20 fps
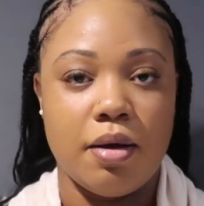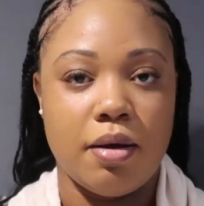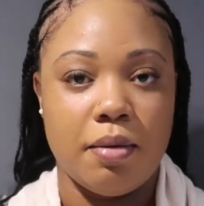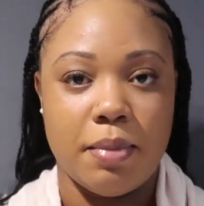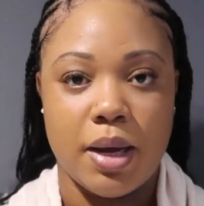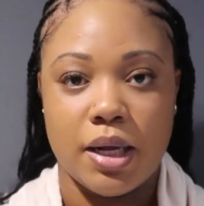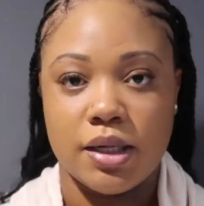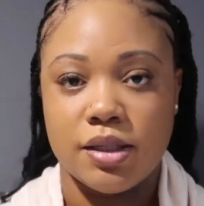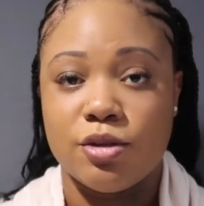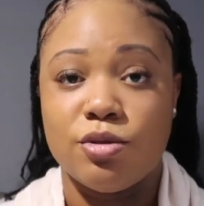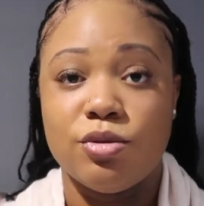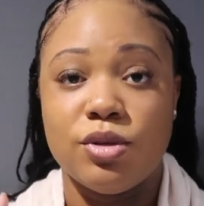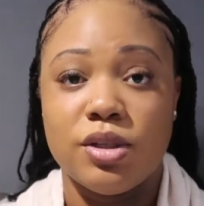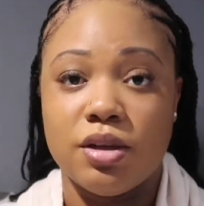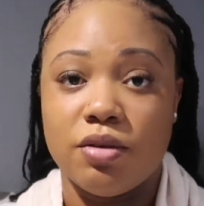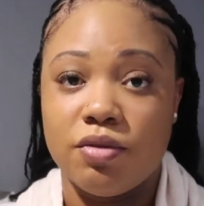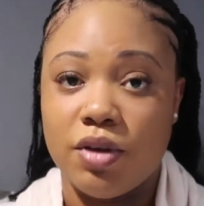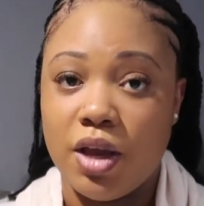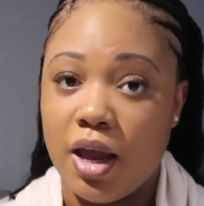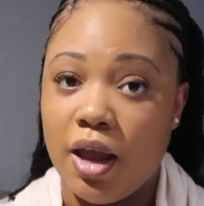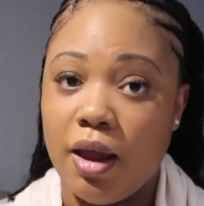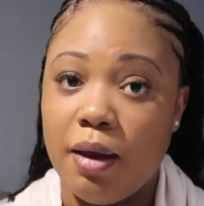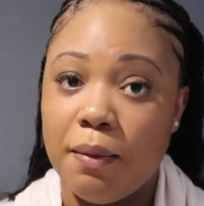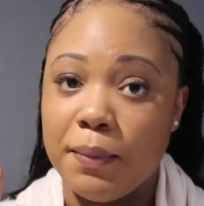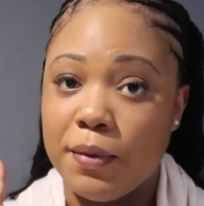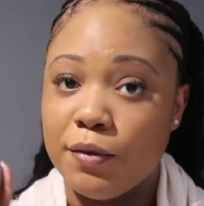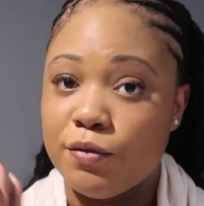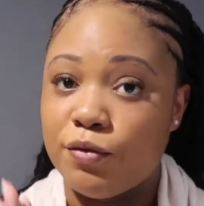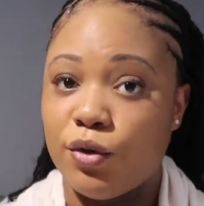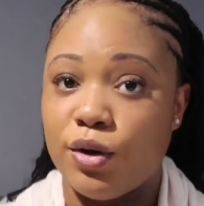back to school stuff came
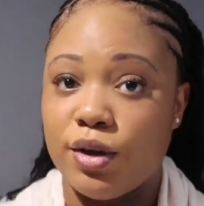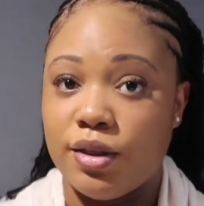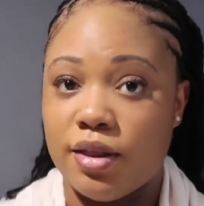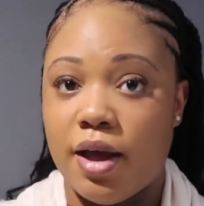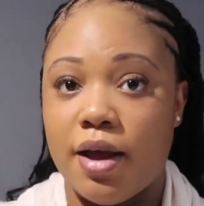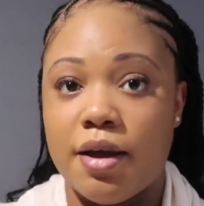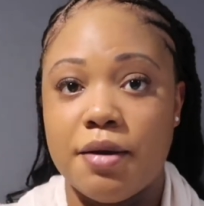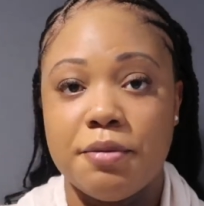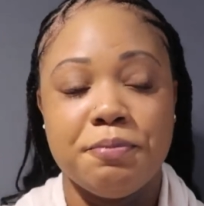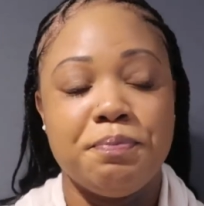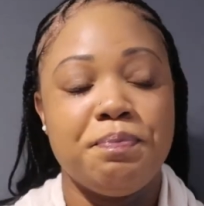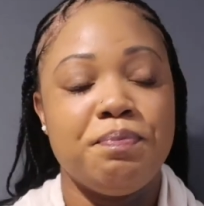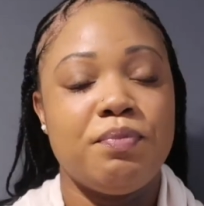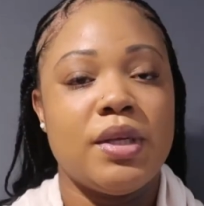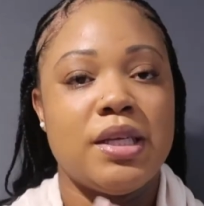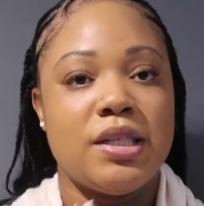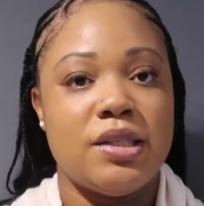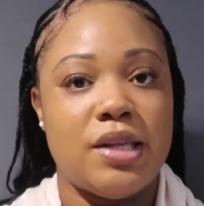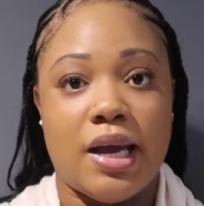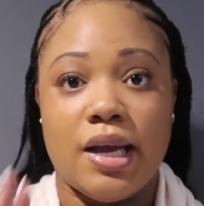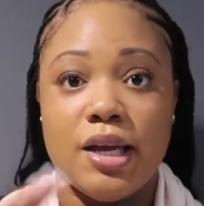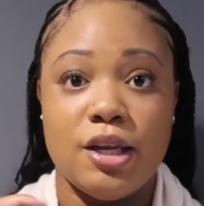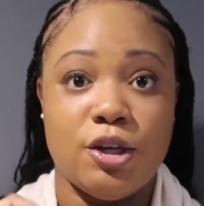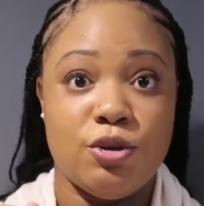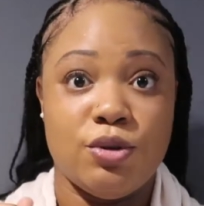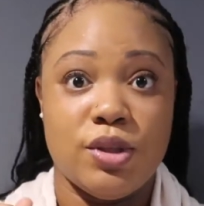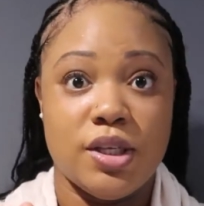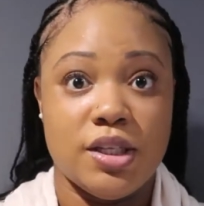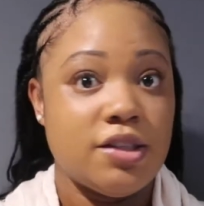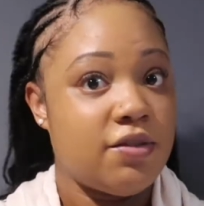before that, so I could
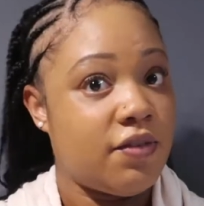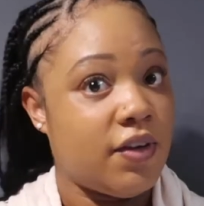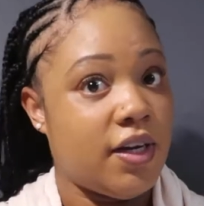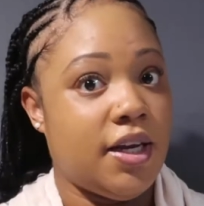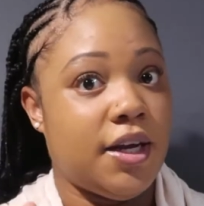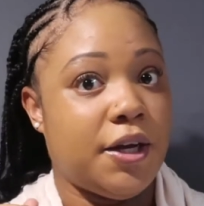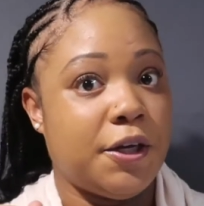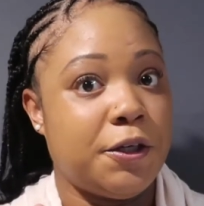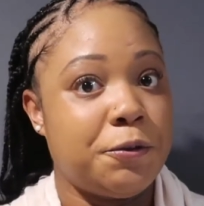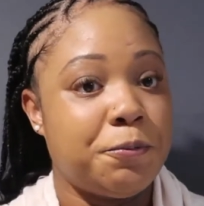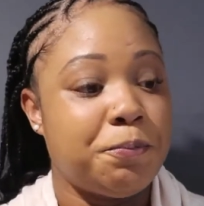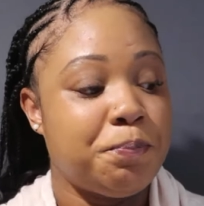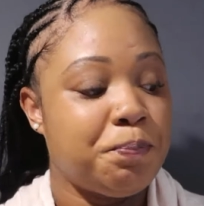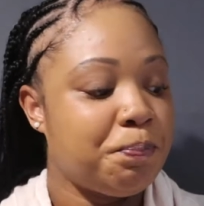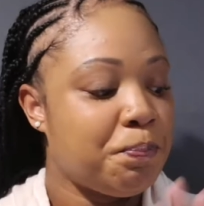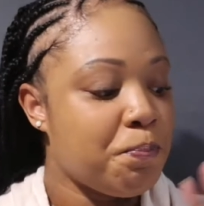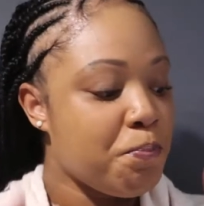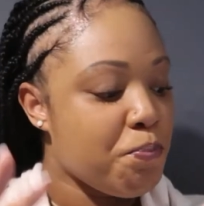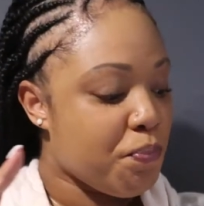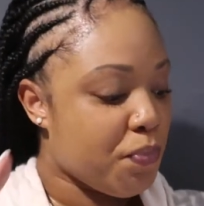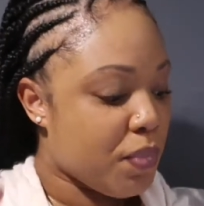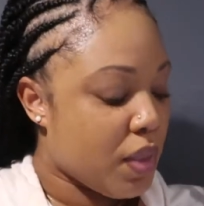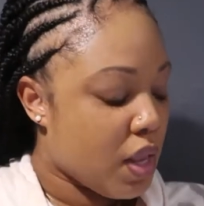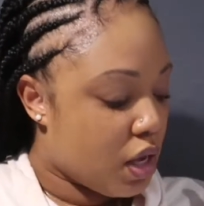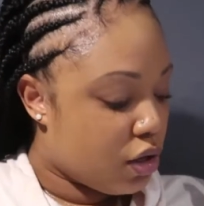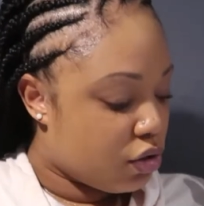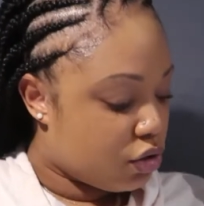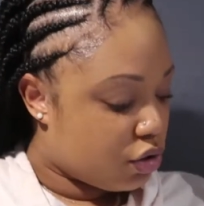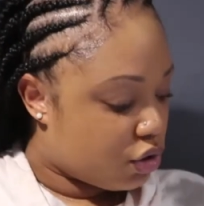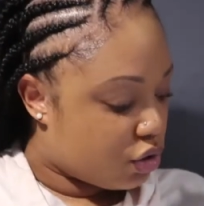do this video.
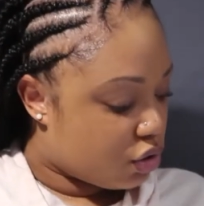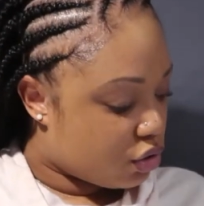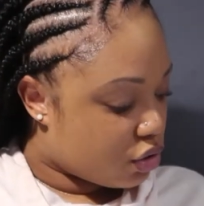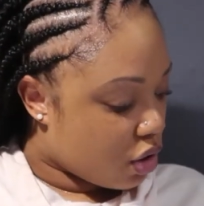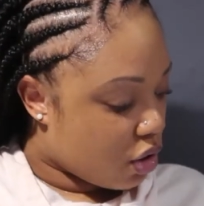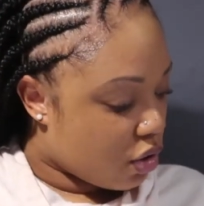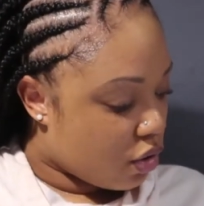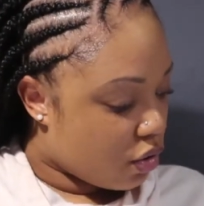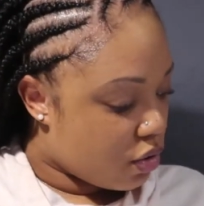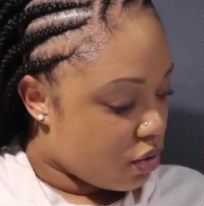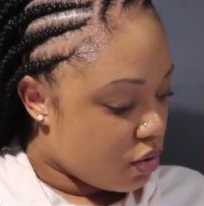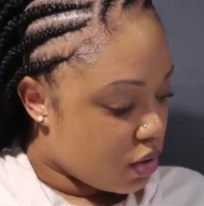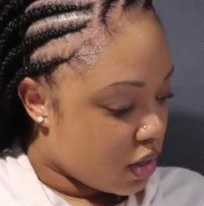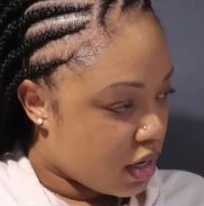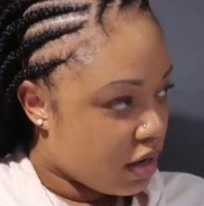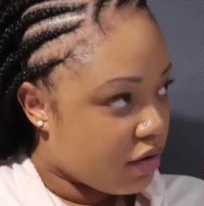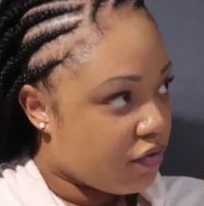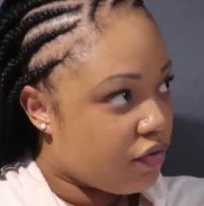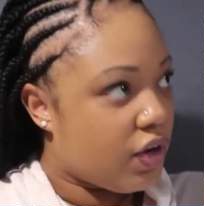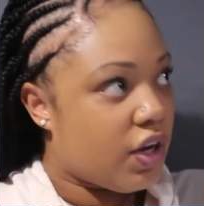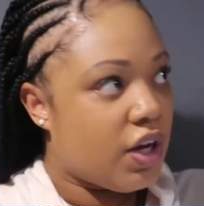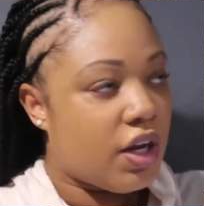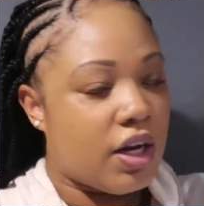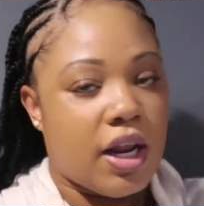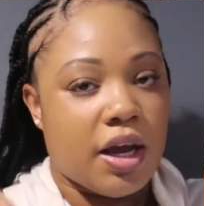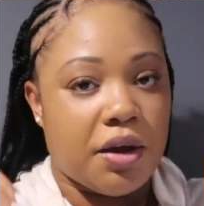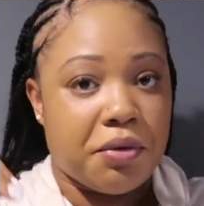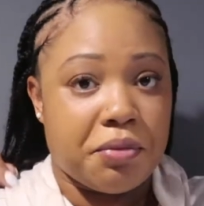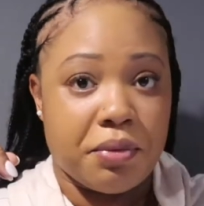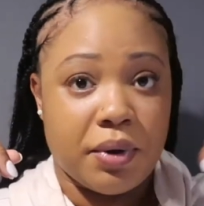So if you hear
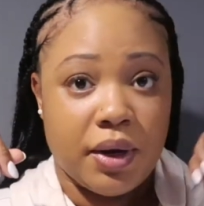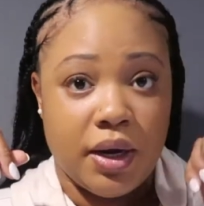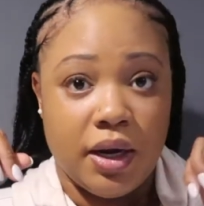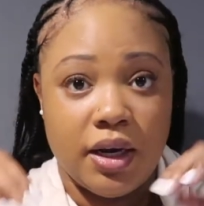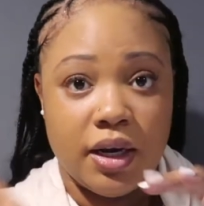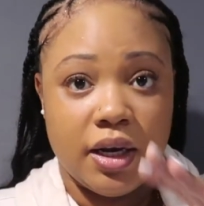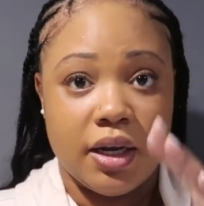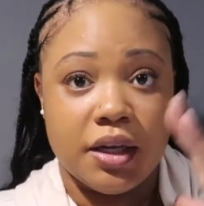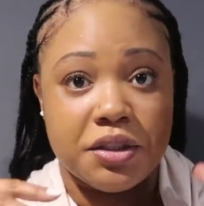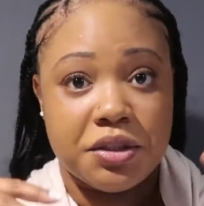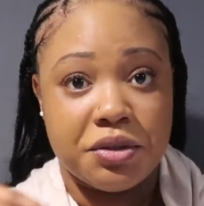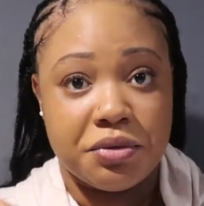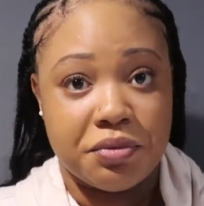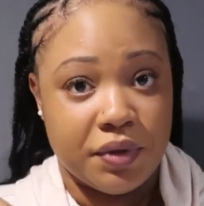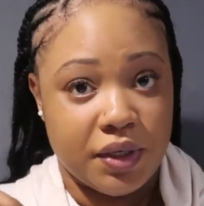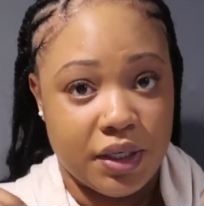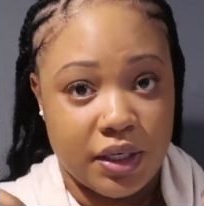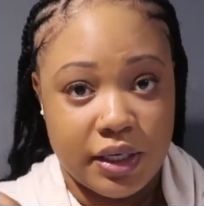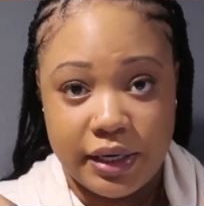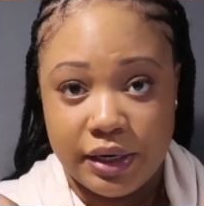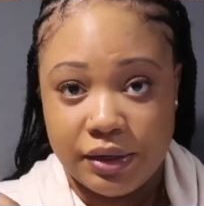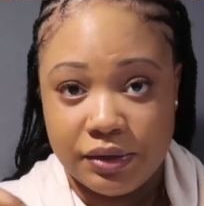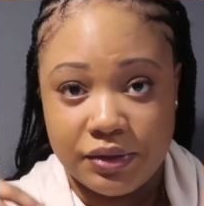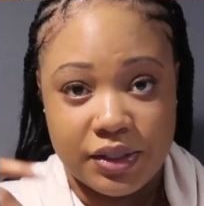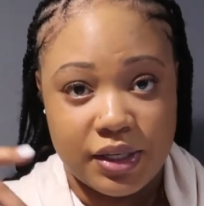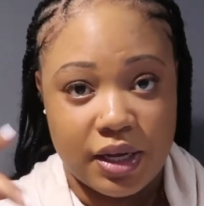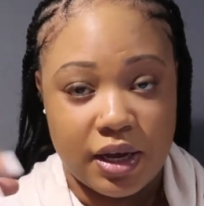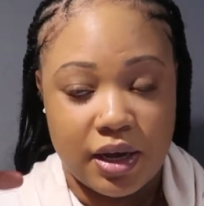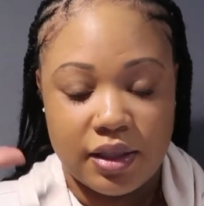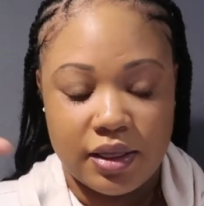like rain, it's raining
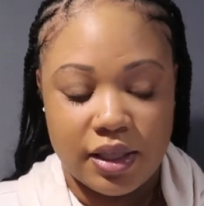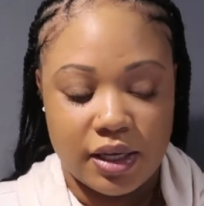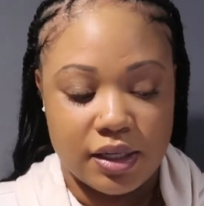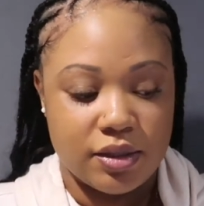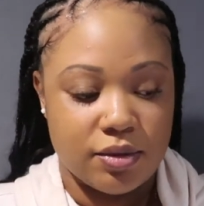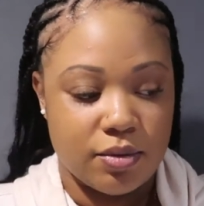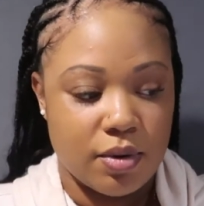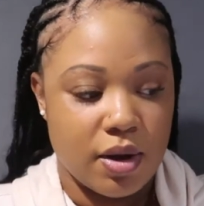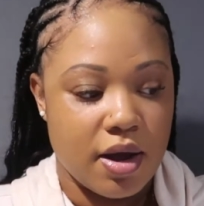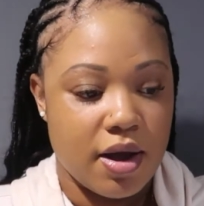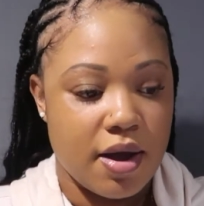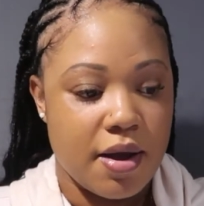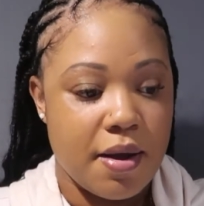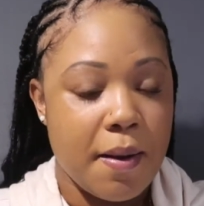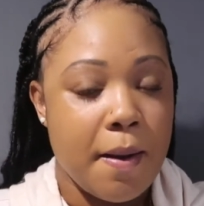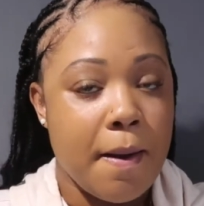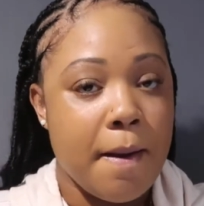outside, that's why.